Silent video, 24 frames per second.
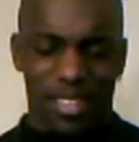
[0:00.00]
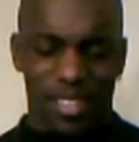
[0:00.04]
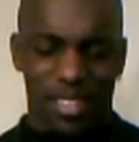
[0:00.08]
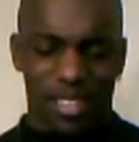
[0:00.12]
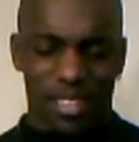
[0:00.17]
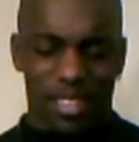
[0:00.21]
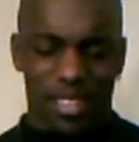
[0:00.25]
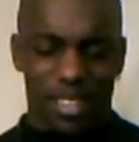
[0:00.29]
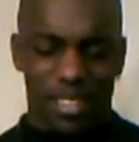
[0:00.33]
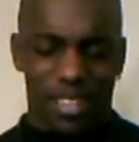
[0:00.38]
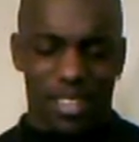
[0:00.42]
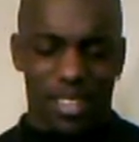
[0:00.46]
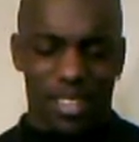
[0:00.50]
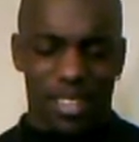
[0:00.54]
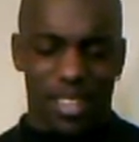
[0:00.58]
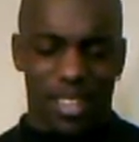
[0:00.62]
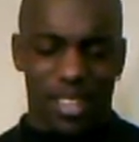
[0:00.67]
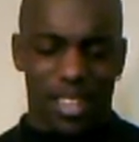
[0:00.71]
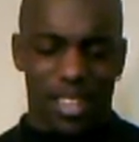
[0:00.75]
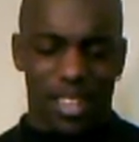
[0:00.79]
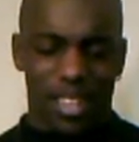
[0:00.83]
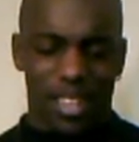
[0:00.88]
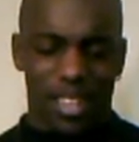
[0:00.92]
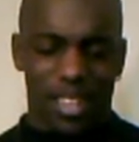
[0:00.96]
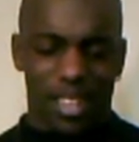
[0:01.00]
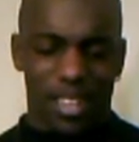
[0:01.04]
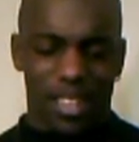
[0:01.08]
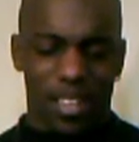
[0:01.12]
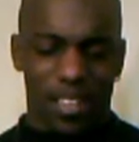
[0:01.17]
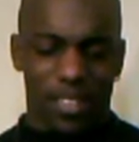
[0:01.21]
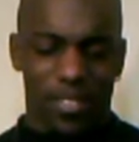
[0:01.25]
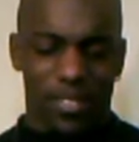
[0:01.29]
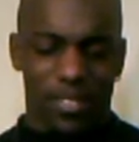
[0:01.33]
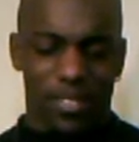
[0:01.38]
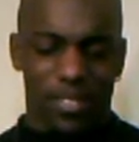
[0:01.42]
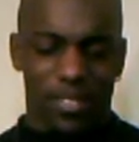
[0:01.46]

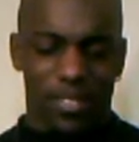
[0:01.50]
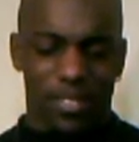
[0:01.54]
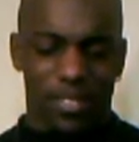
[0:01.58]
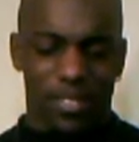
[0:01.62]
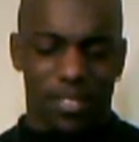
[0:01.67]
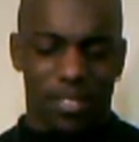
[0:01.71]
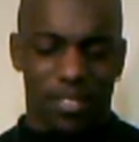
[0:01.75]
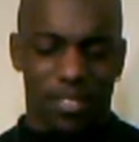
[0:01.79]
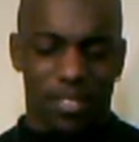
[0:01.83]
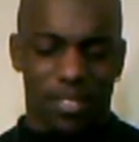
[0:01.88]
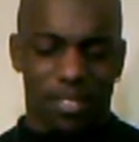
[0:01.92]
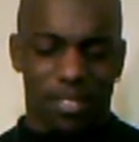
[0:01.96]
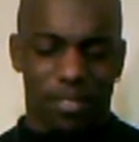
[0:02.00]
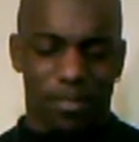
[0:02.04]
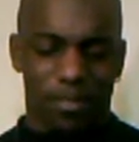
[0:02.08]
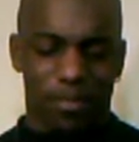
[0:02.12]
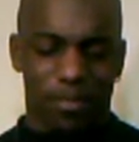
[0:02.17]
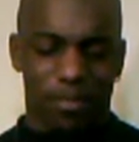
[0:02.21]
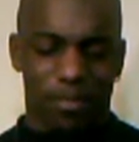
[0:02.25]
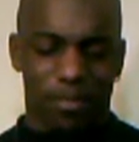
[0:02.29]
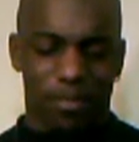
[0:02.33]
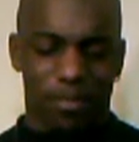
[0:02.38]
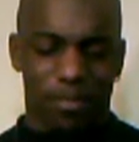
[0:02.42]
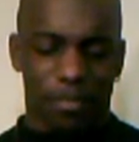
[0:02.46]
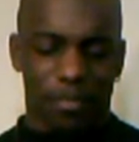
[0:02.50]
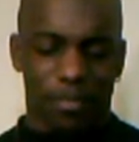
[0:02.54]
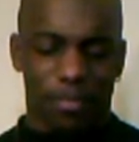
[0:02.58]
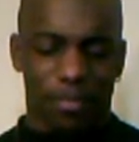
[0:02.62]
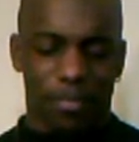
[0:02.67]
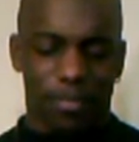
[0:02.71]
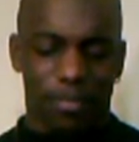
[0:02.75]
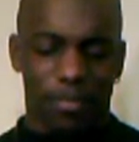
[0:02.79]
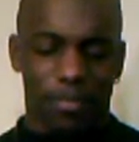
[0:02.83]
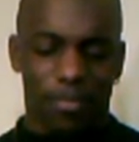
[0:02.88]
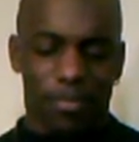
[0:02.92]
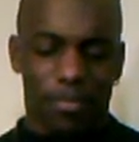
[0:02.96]

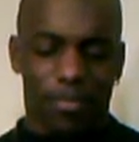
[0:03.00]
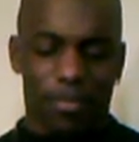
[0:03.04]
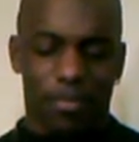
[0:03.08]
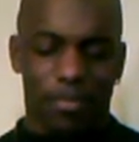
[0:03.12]
Nothing is said.